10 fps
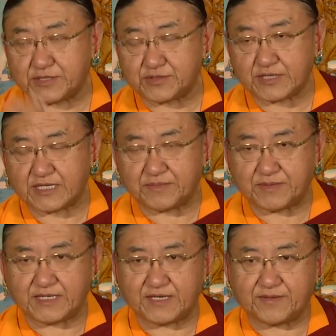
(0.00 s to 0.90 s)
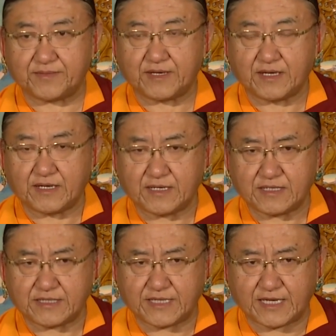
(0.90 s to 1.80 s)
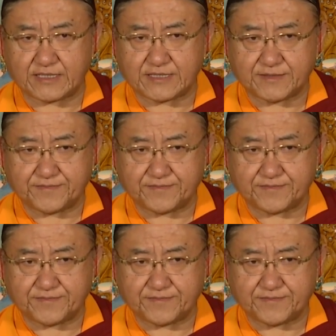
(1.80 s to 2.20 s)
personally believe that